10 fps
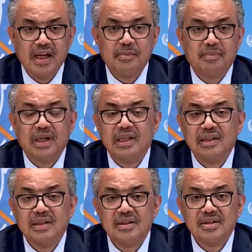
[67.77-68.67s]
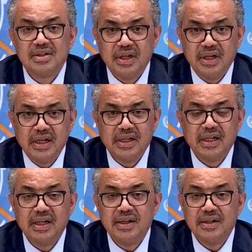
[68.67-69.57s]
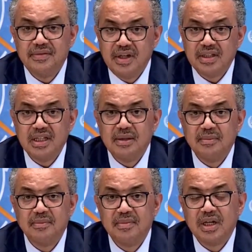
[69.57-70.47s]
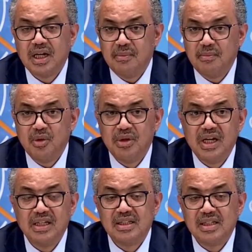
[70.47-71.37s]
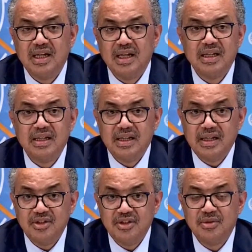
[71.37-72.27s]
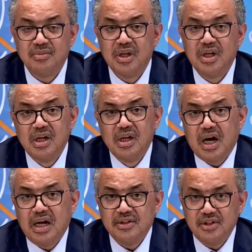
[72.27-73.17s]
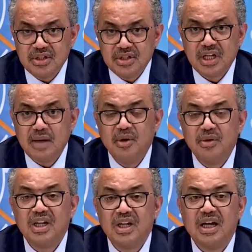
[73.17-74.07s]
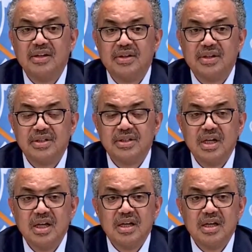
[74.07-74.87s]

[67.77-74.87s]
Nepal, Sri Lanka, Vietnam, Cambodia, Thailand and Egypt are just some of the countries